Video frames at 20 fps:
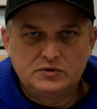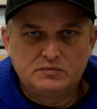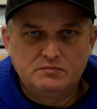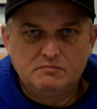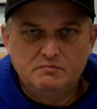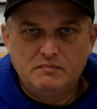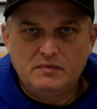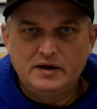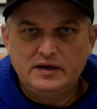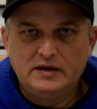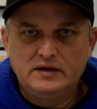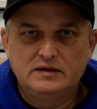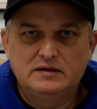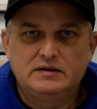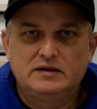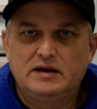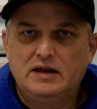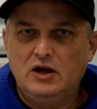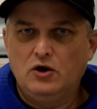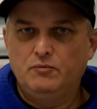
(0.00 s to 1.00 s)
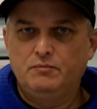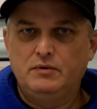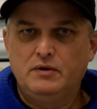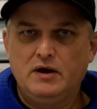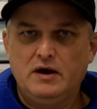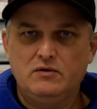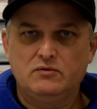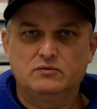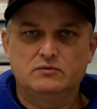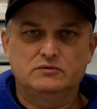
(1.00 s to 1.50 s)
might help you
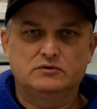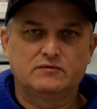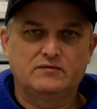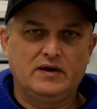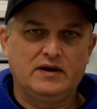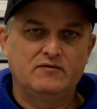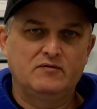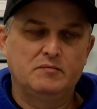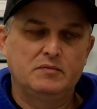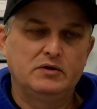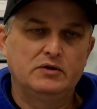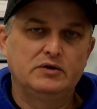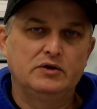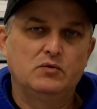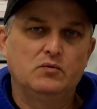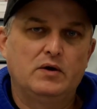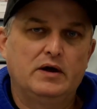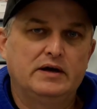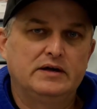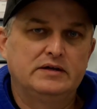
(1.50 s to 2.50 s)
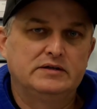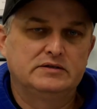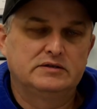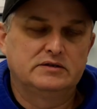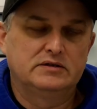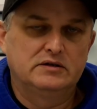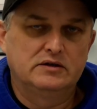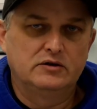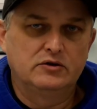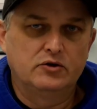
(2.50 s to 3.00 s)
out survivability wise
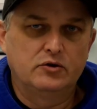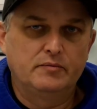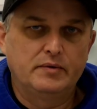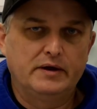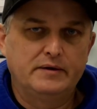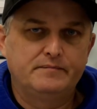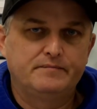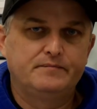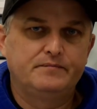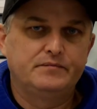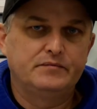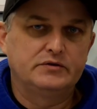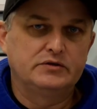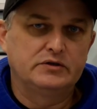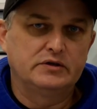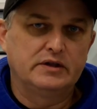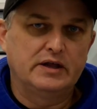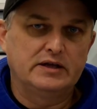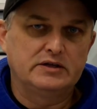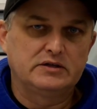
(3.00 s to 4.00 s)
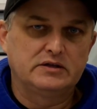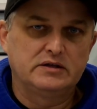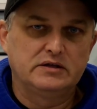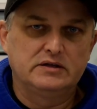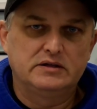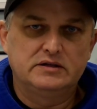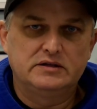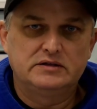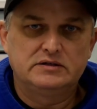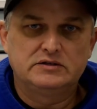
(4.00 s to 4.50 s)
a little bit. So
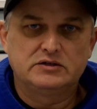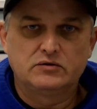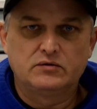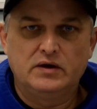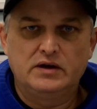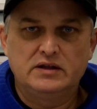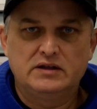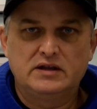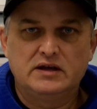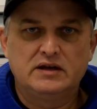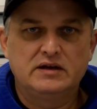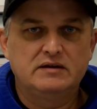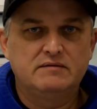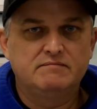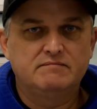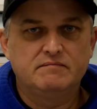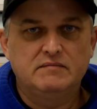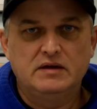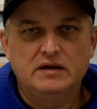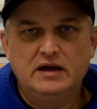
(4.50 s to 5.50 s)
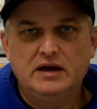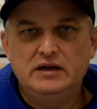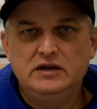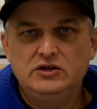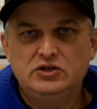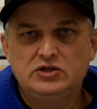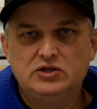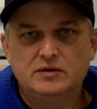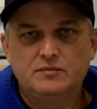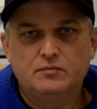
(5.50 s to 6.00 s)
that's a great thing. Any
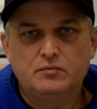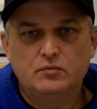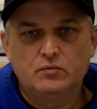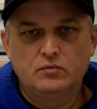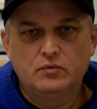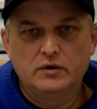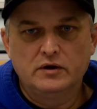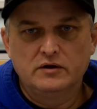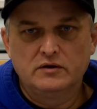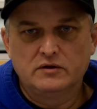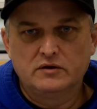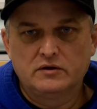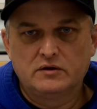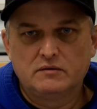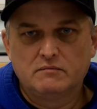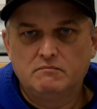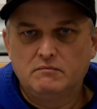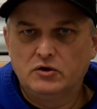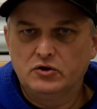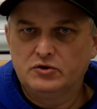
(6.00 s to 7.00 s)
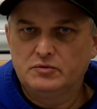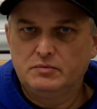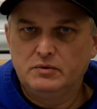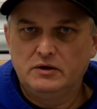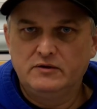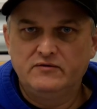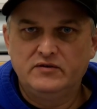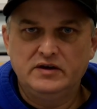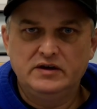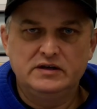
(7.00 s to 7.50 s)
ship with multiple
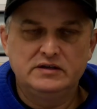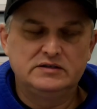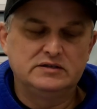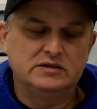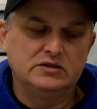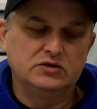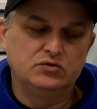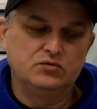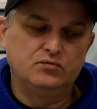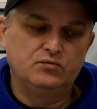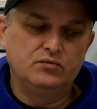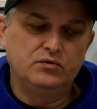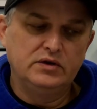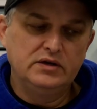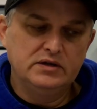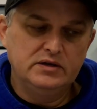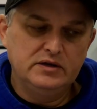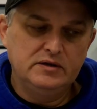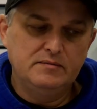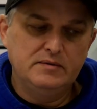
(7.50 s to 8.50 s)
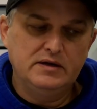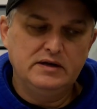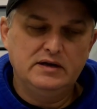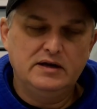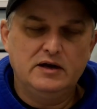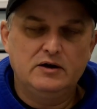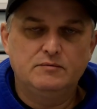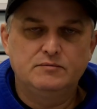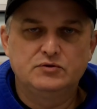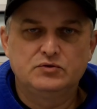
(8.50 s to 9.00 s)
evades is really being
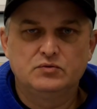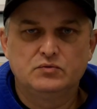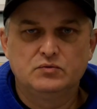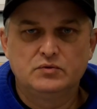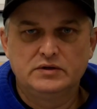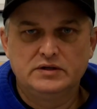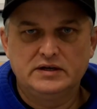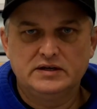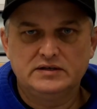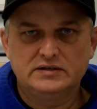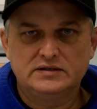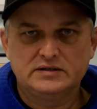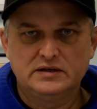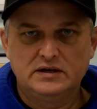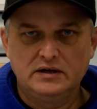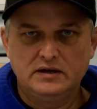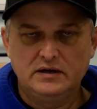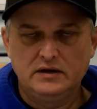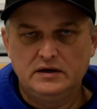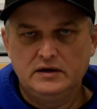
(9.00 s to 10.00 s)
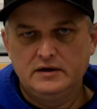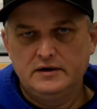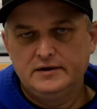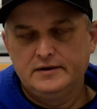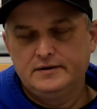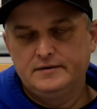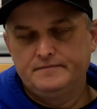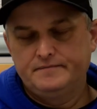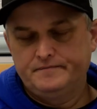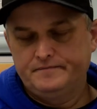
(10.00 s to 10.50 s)
helped with this,
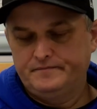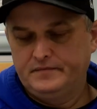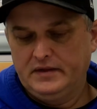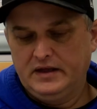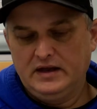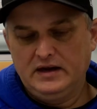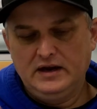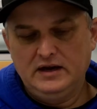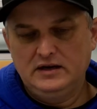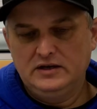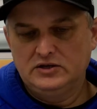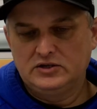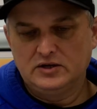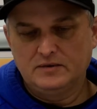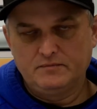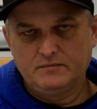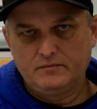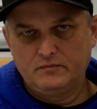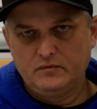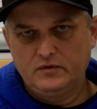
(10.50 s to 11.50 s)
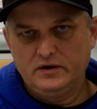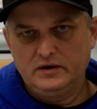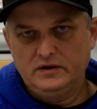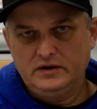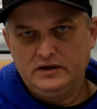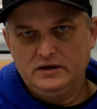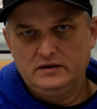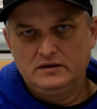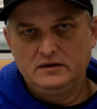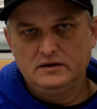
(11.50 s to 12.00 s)
and any ship
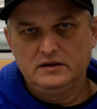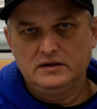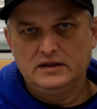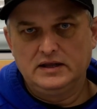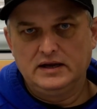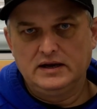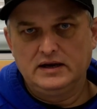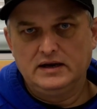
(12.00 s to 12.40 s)
really that